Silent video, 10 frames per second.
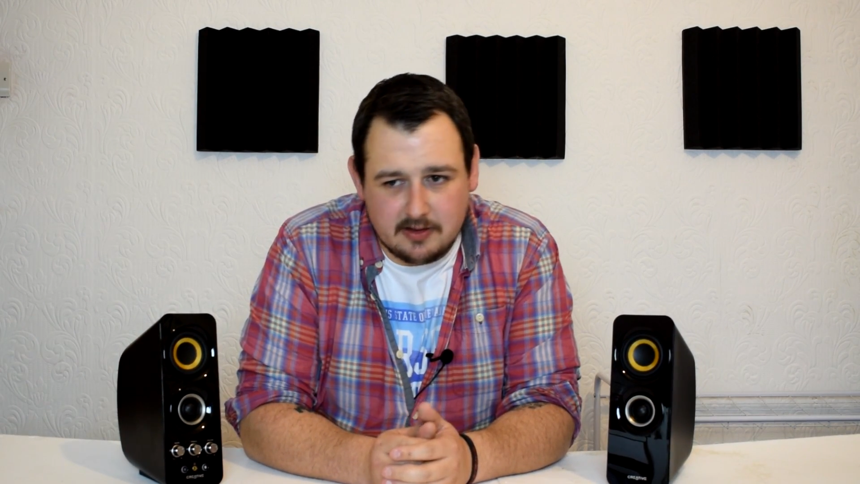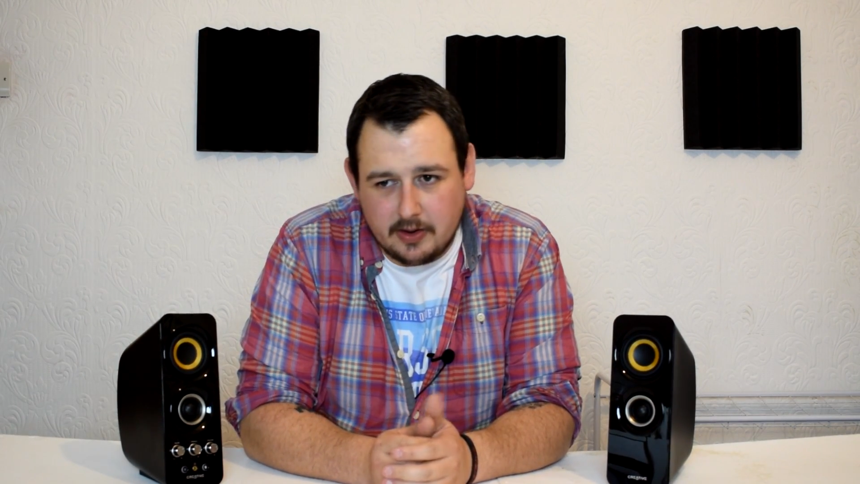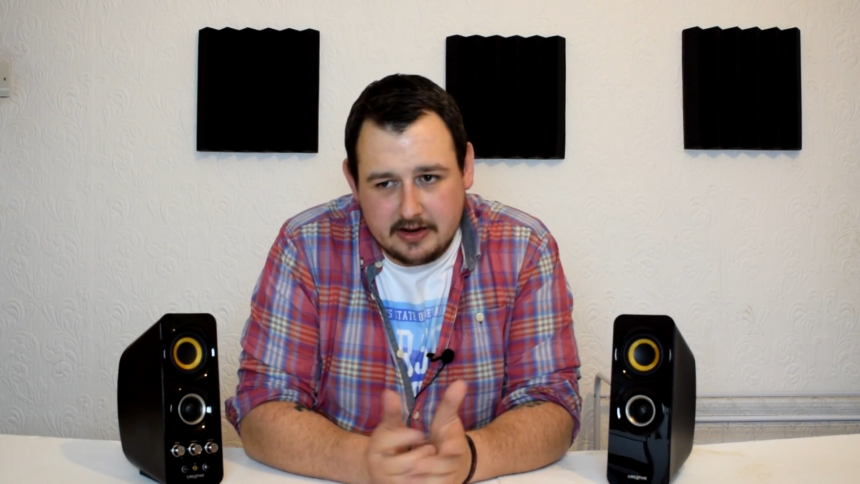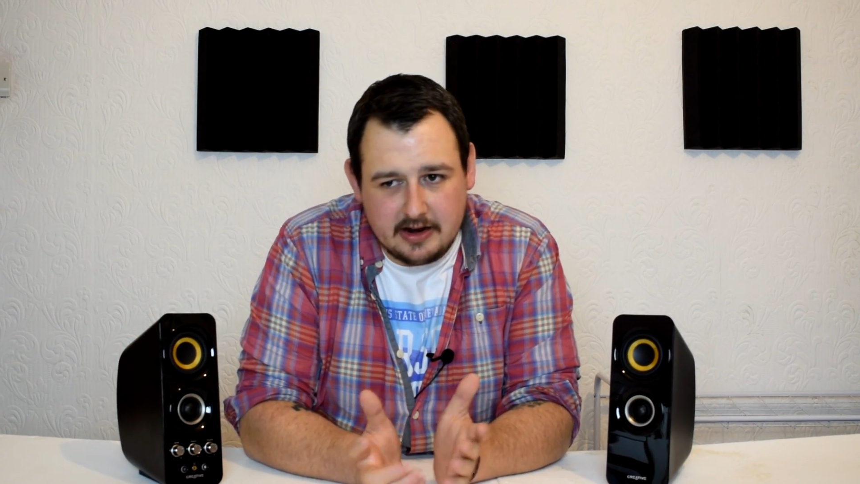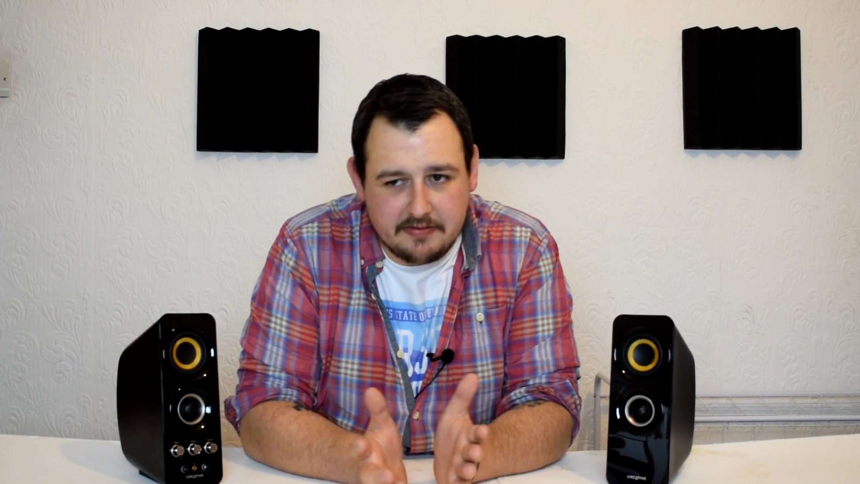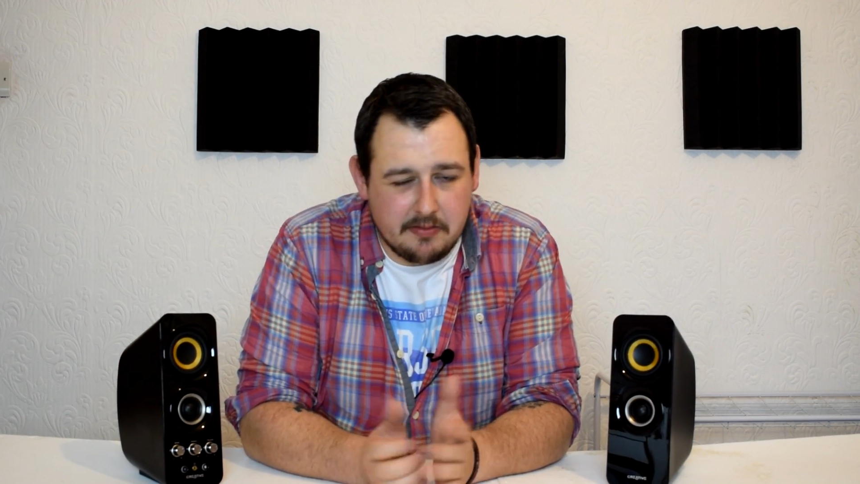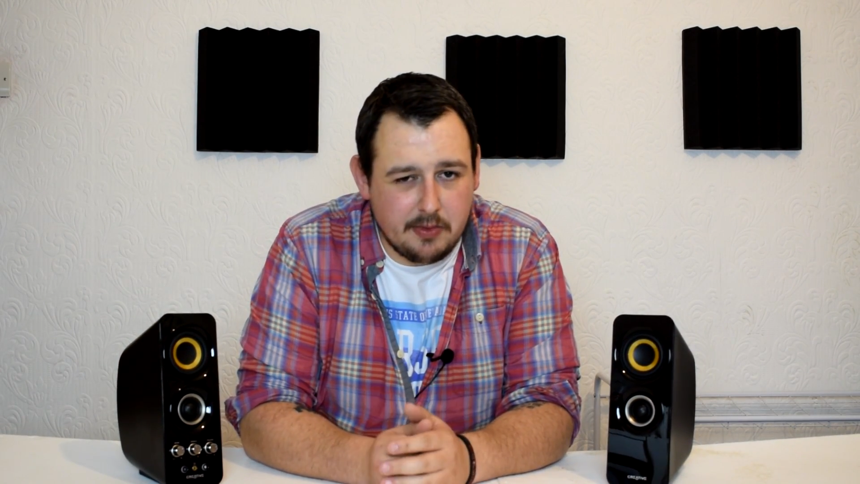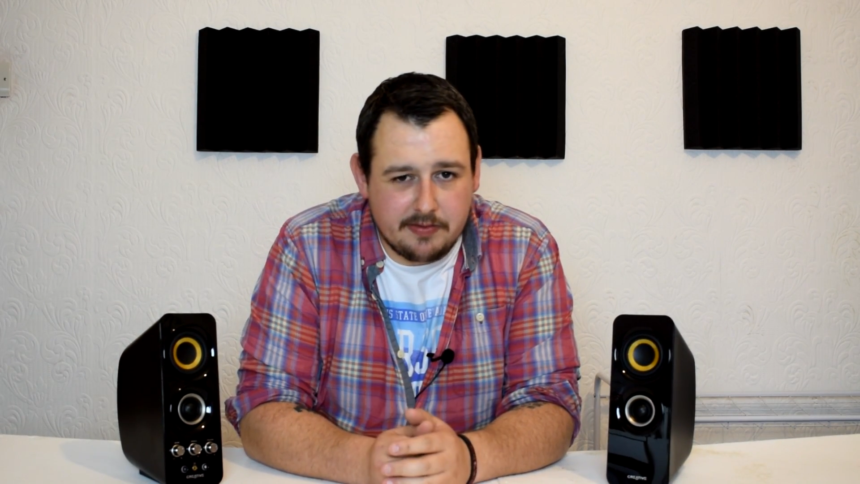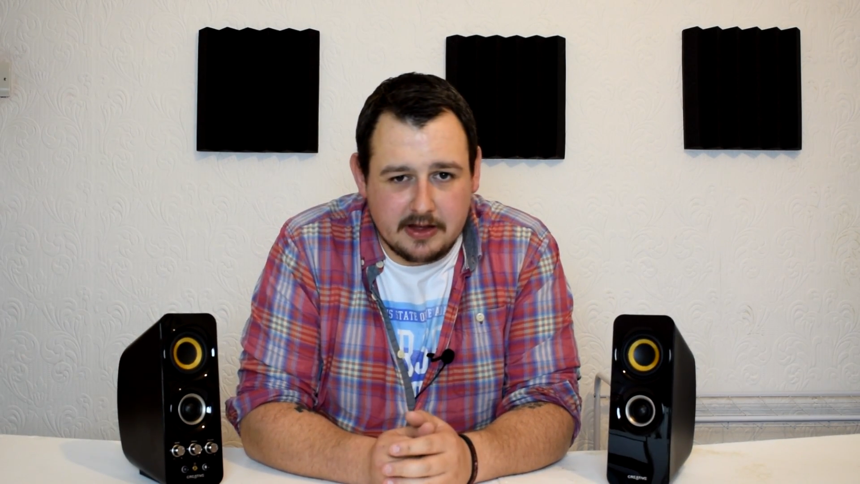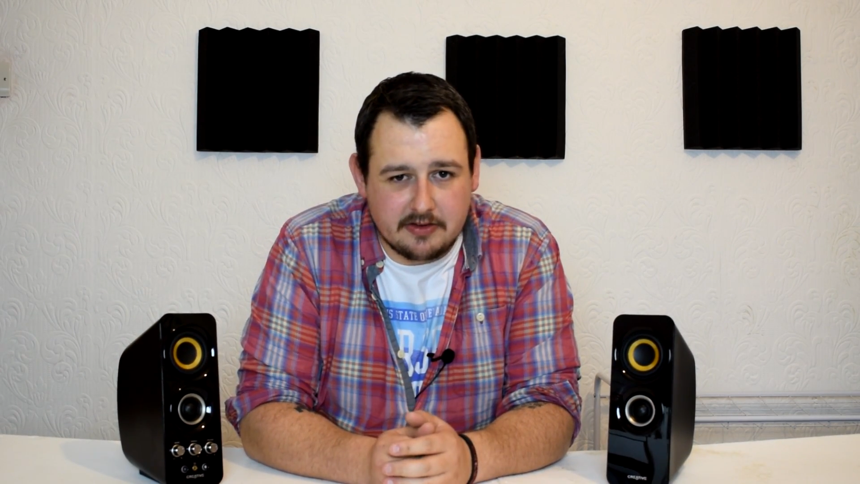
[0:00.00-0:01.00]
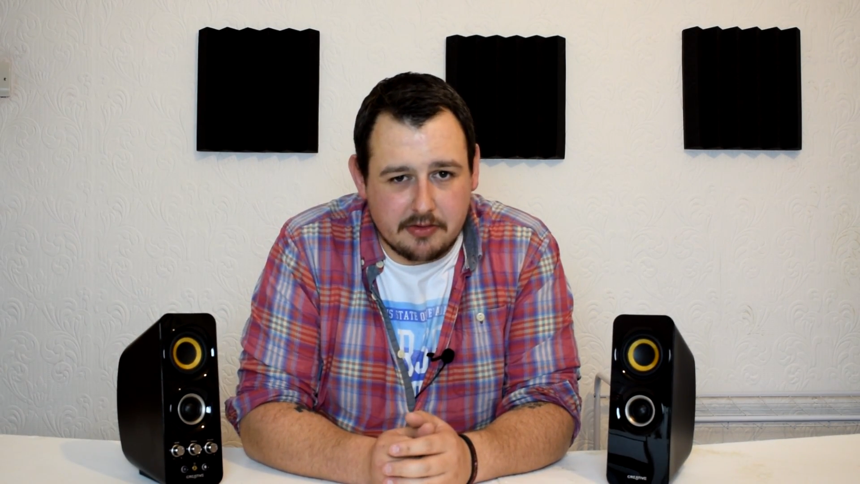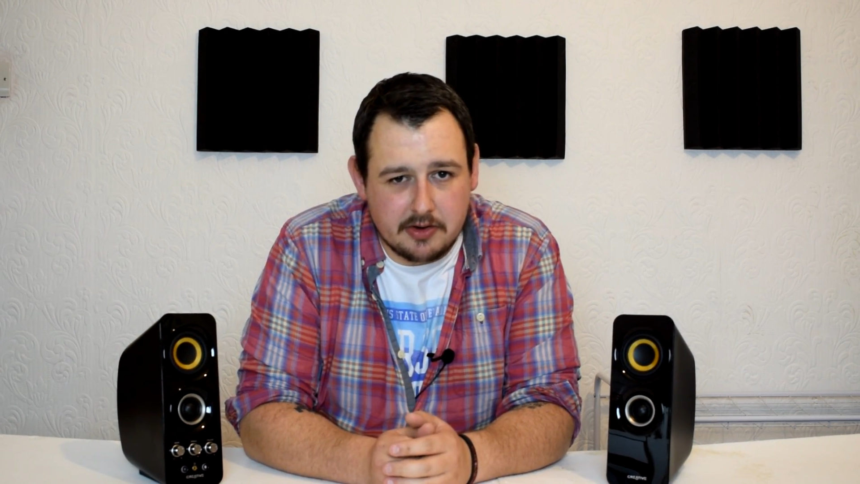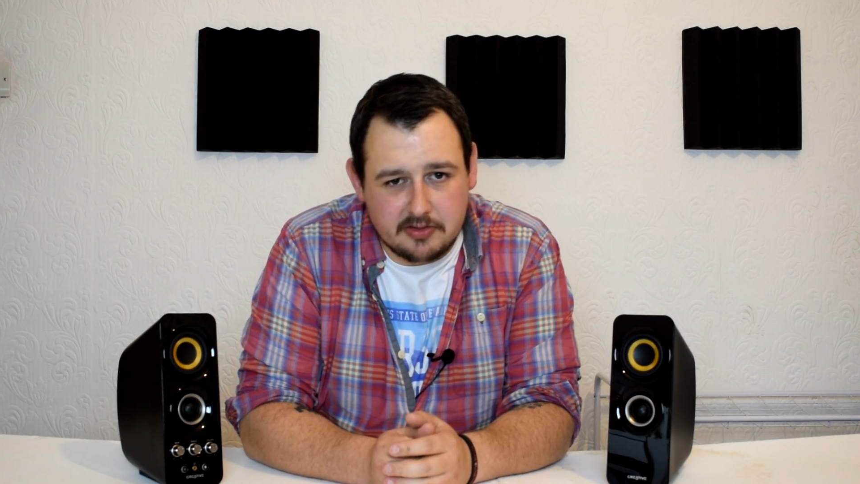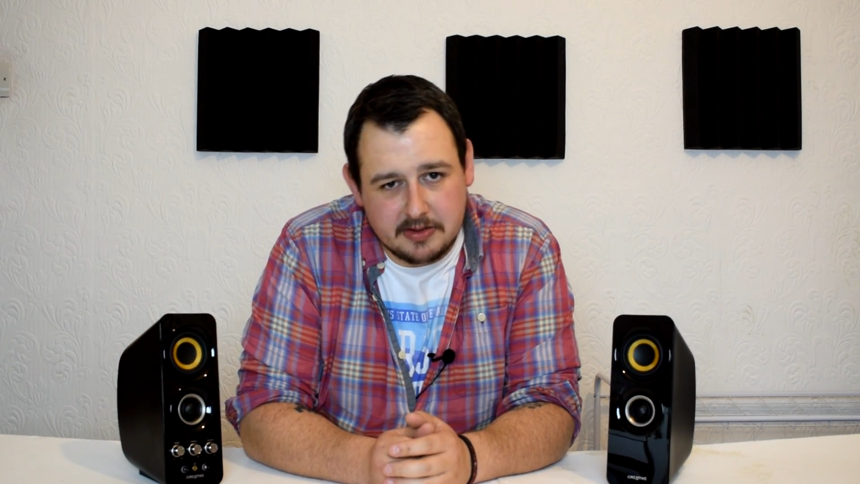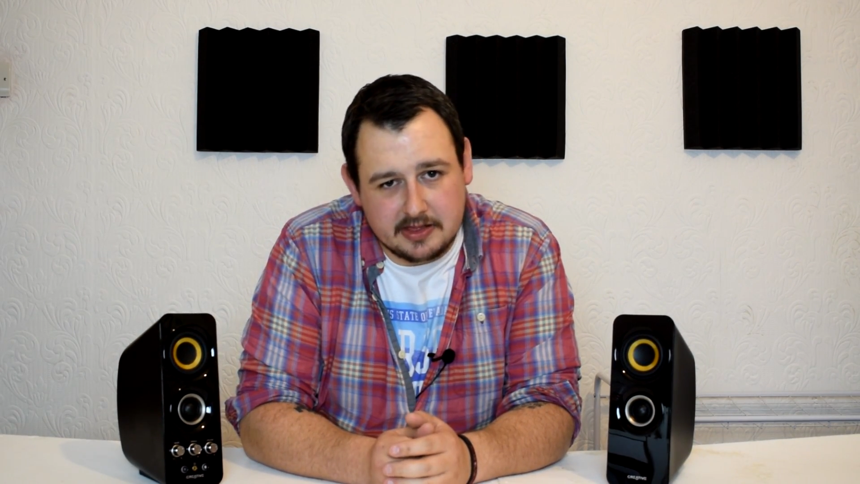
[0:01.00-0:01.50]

so I did have to move things around to